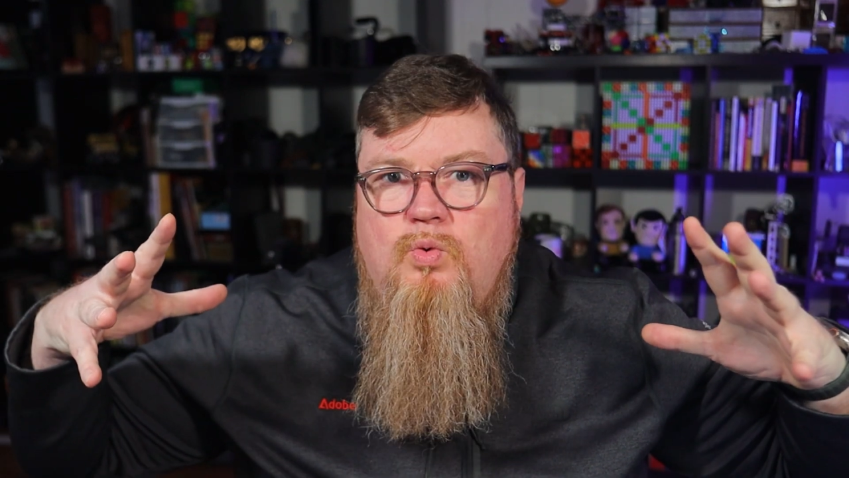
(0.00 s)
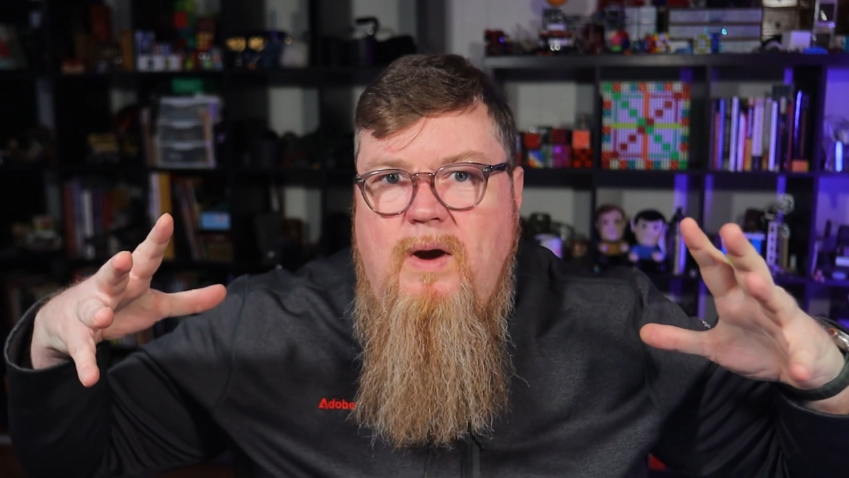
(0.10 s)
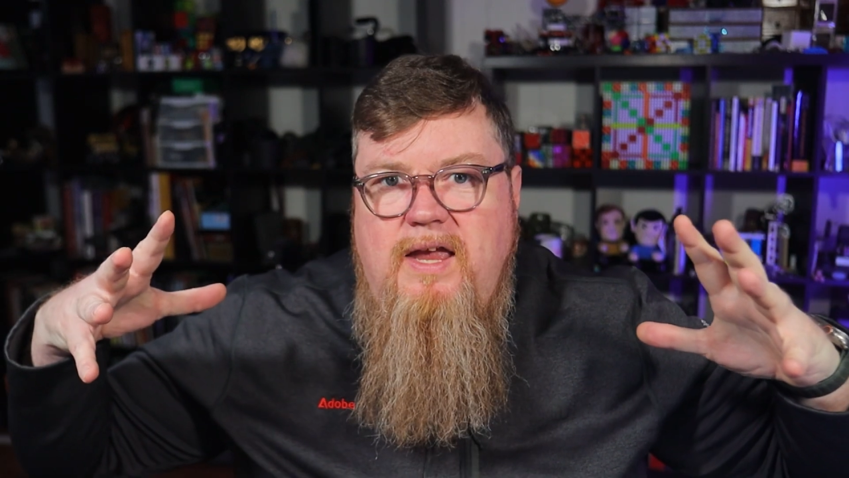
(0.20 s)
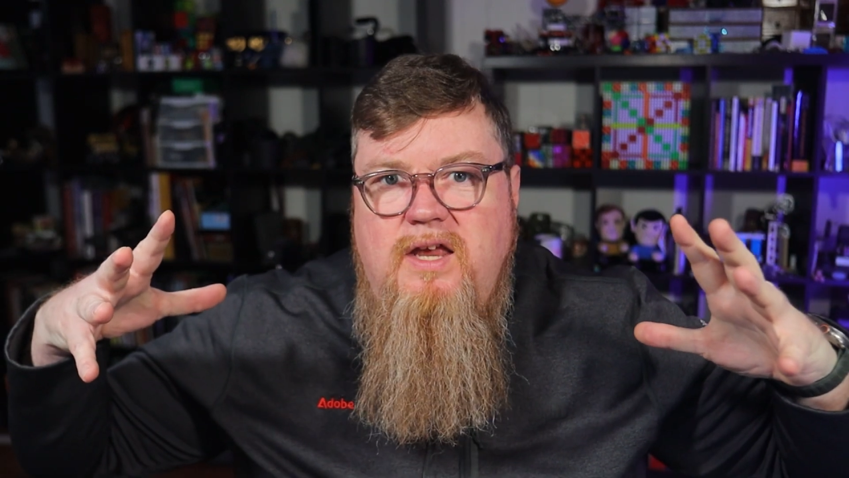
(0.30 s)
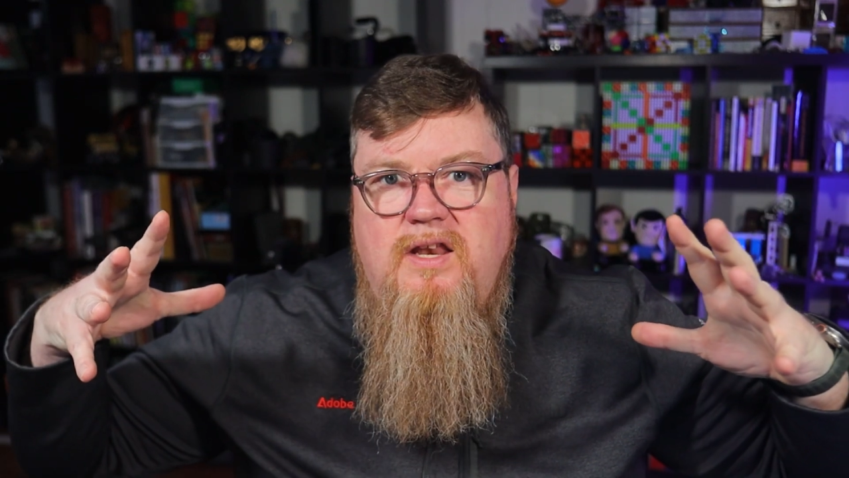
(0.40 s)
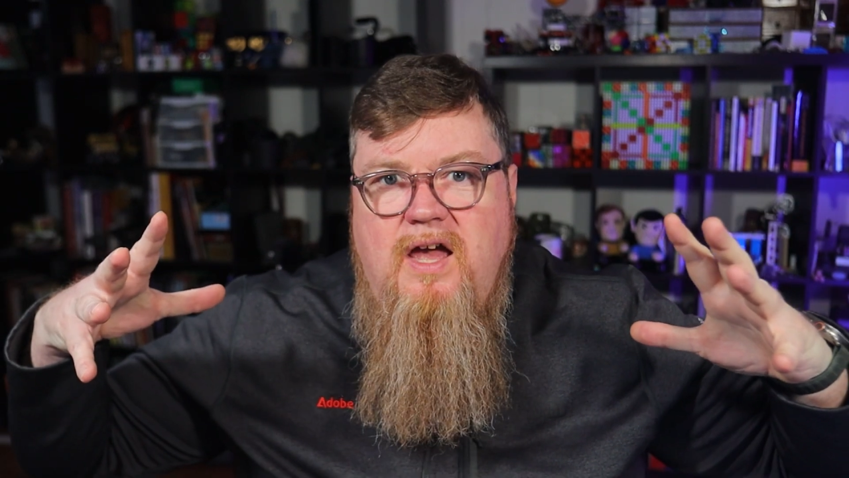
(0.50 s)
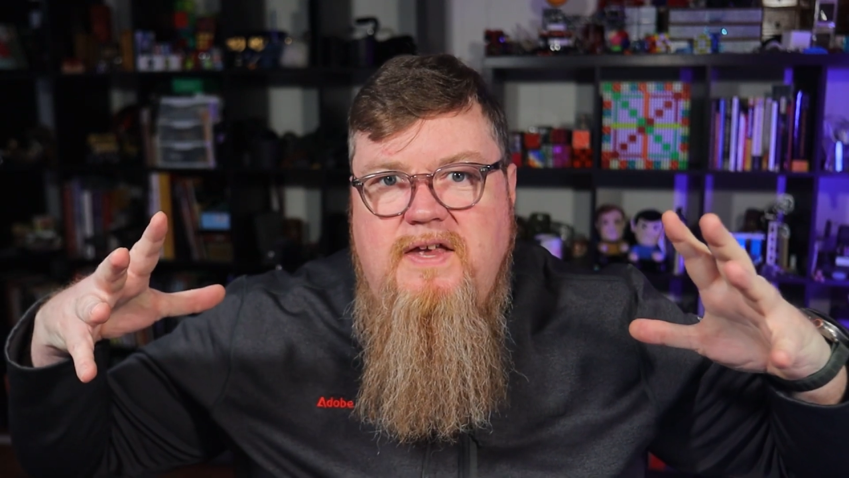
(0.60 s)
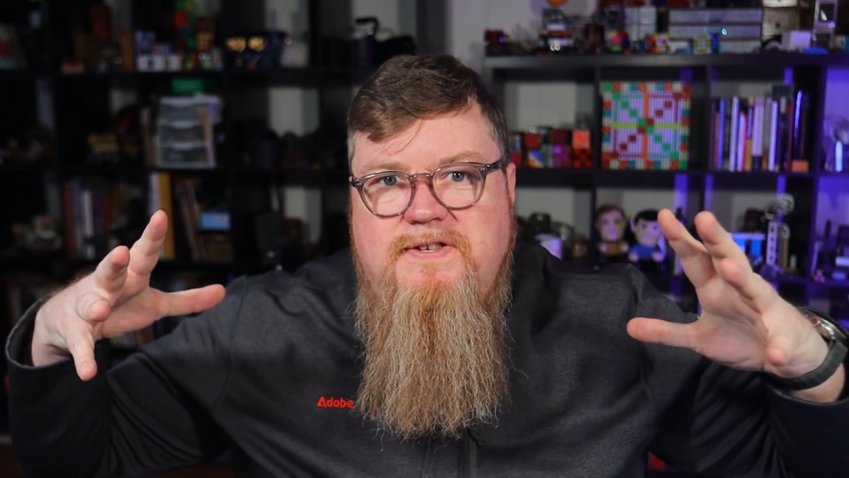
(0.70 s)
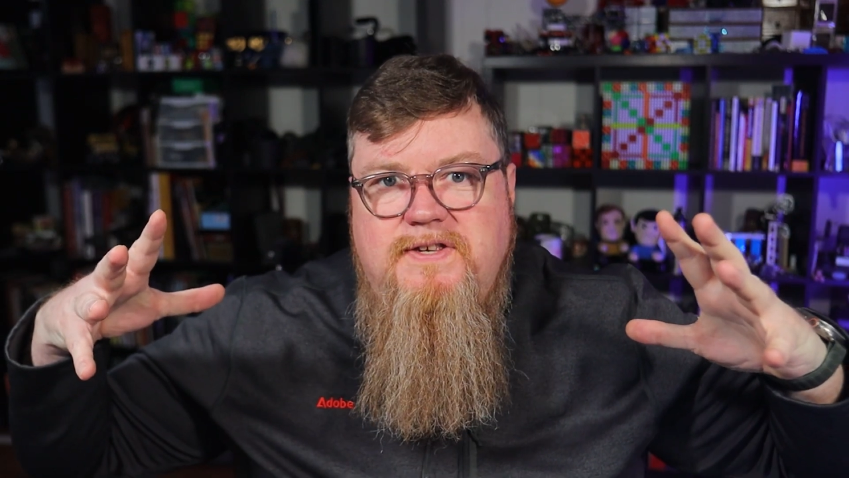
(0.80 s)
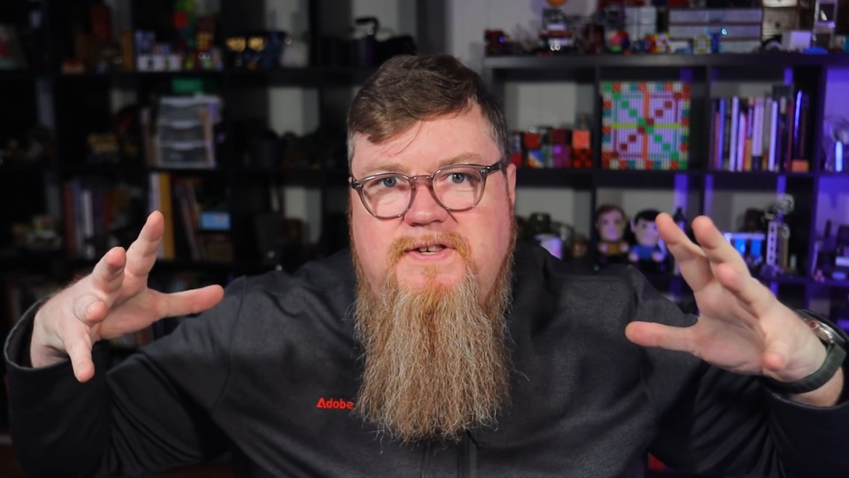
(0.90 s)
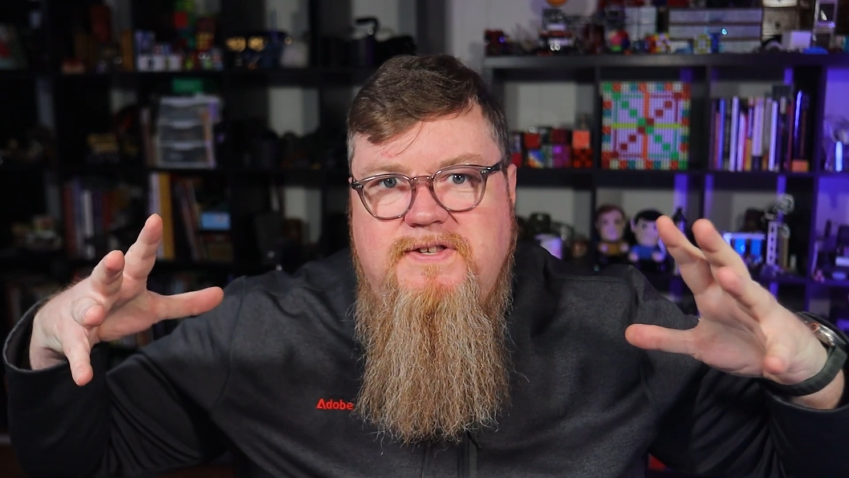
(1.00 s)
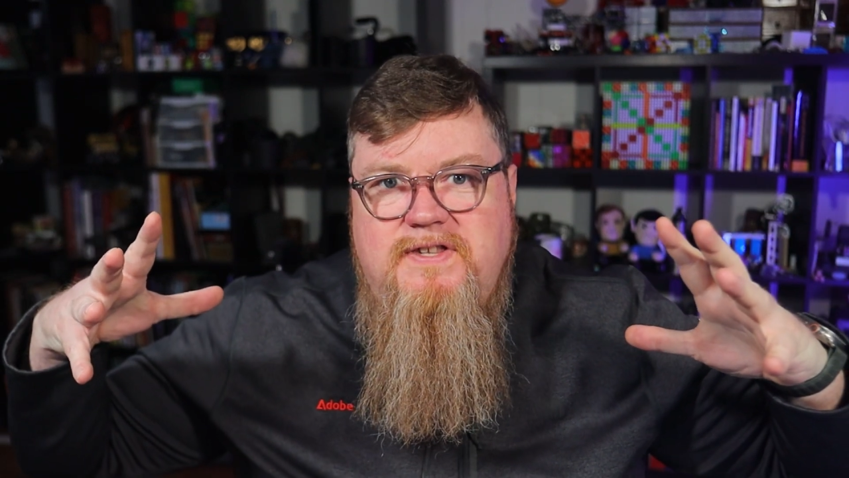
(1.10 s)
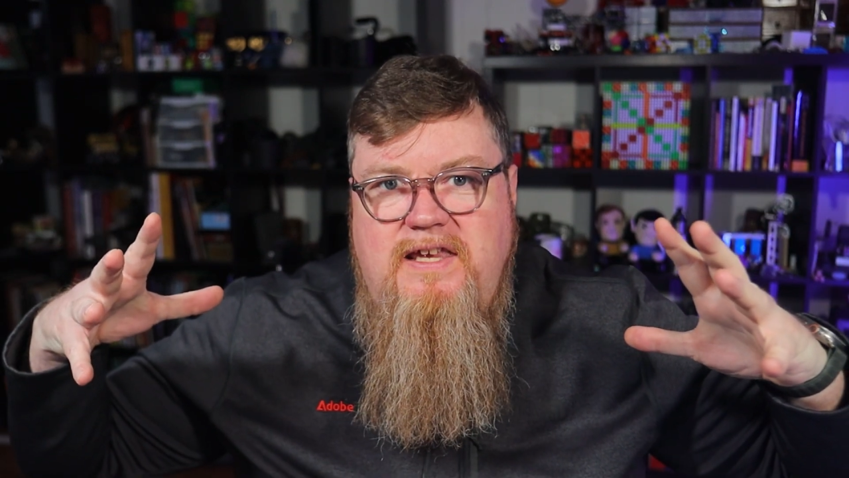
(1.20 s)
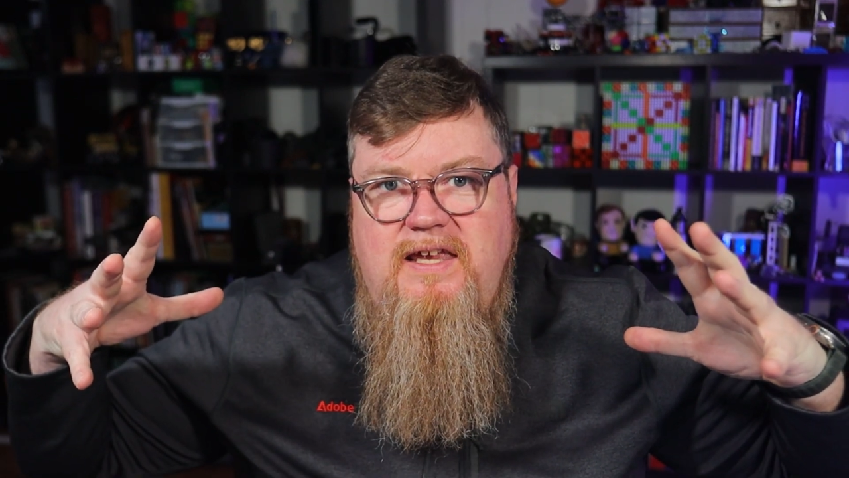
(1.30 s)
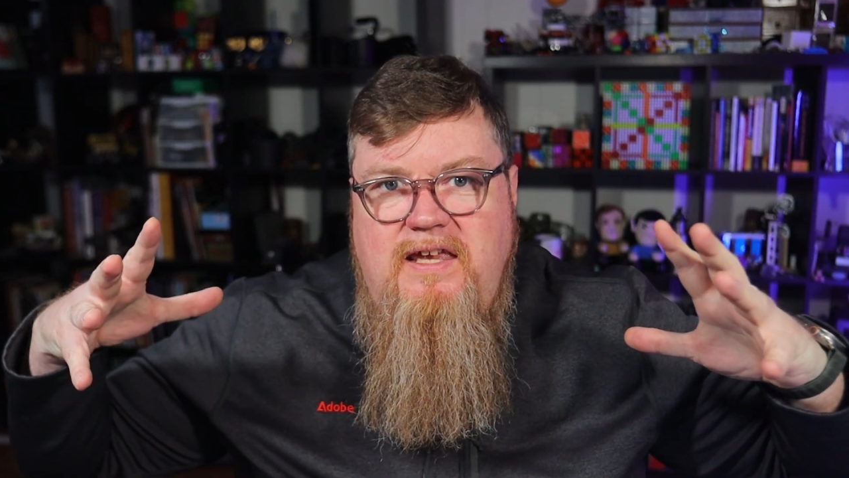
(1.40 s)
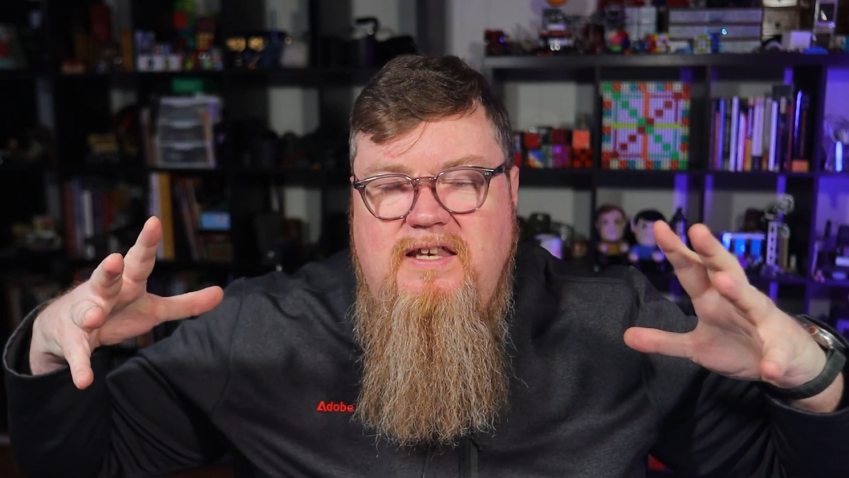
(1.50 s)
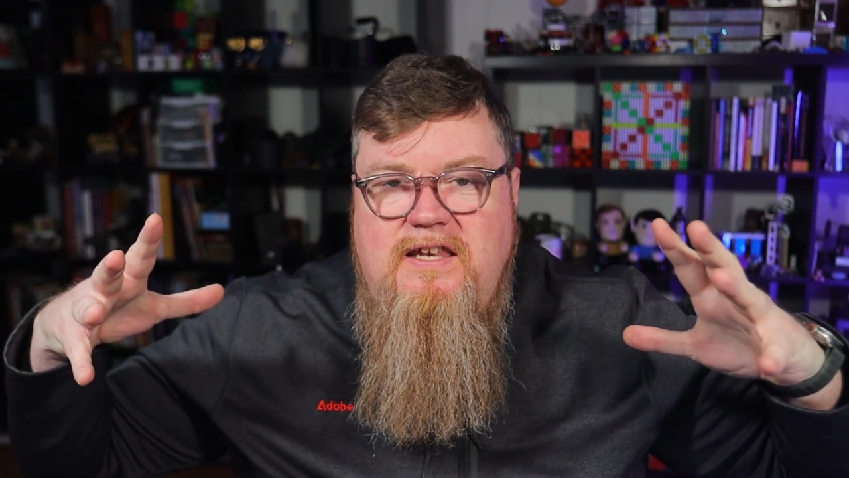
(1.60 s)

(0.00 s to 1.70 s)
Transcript: recognizes the